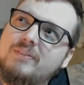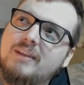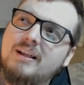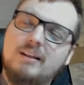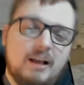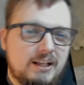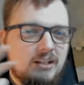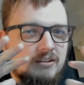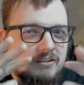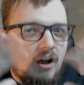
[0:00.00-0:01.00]

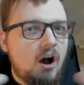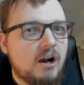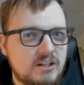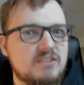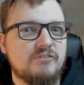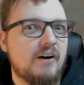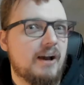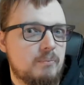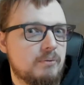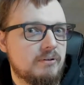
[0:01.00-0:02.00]
Like darkness
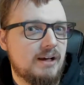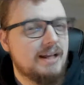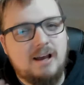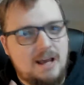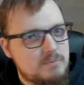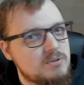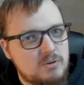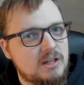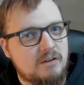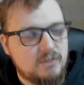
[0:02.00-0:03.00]
vibe, and I
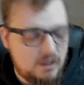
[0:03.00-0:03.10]
absolutely loved it.